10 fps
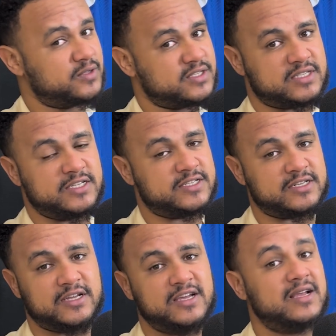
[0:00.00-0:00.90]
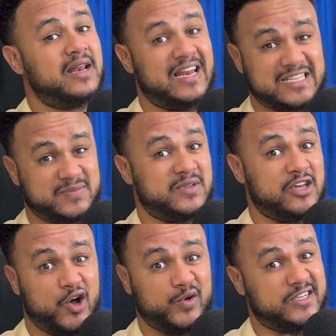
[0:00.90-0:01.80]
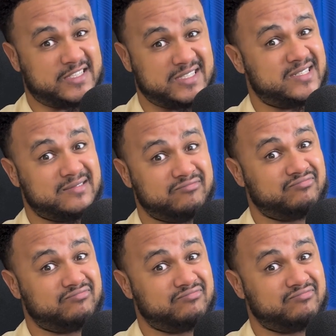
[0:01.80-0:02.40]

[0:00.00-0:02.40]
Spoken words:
this season. Let's be honest.